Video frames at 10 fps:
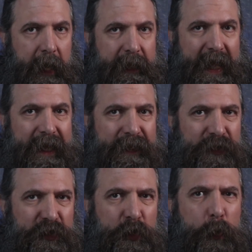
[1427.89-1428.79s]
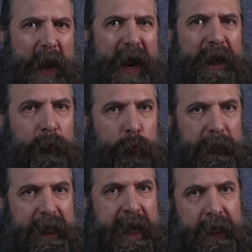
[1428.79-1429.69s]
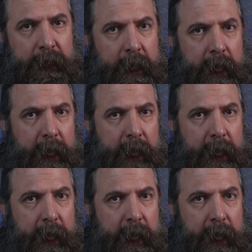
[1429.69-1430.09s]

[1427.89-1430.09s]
And that is, do I create